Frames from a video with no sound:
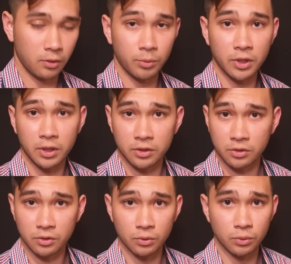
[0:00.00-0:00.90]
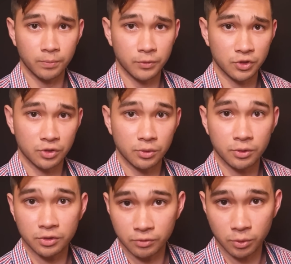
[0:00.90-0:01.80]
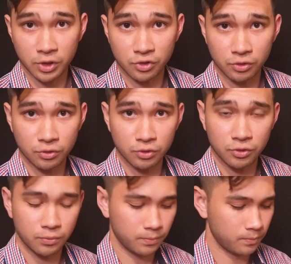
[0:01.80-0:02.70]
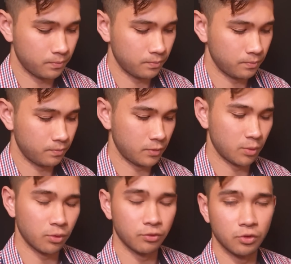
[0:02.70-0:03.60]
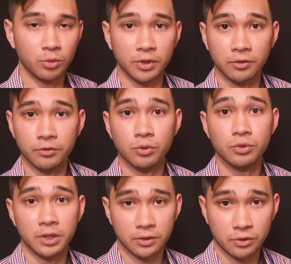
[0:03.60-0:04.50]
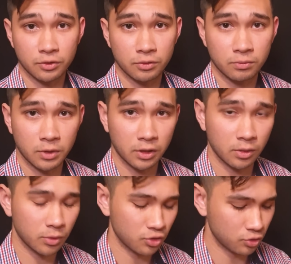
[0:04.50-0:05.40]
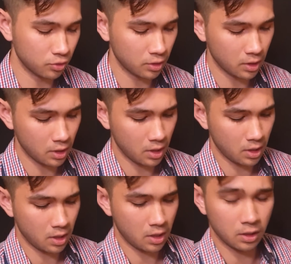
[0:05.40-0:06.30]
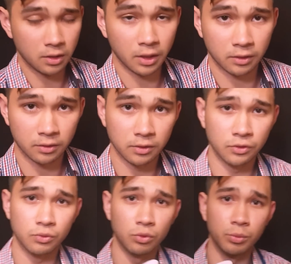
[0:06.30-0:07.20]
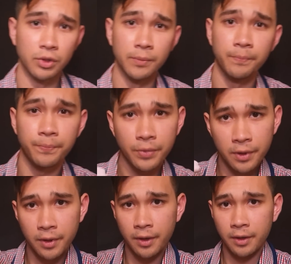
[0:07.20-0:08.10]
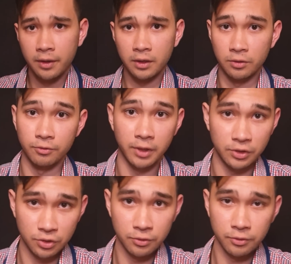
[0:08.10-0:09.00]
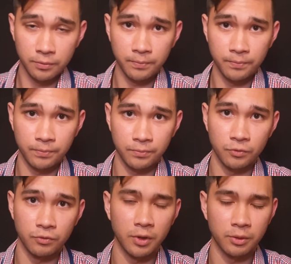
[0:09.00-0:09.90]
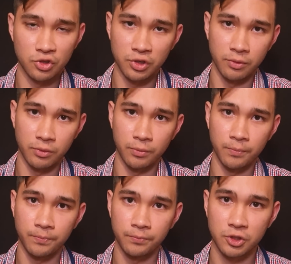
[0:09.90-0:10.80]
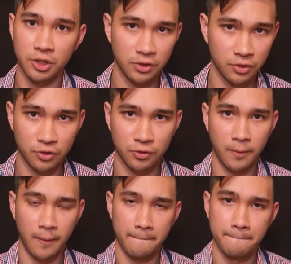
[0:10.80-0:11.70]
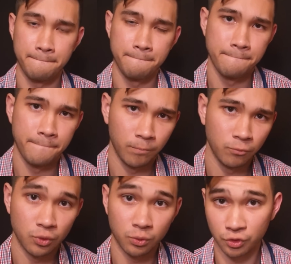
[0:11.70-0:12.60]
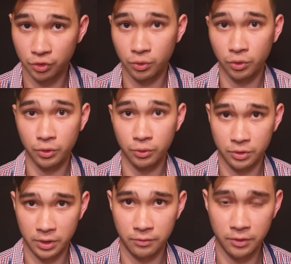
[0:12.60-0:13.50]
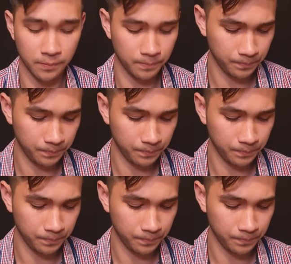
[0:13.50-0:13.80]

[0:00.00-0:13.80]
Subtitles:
I'll be asking you a series of questions and performing a few tests. Like I mentioned, none of these will be invasive. Very general tests to ensure your safety.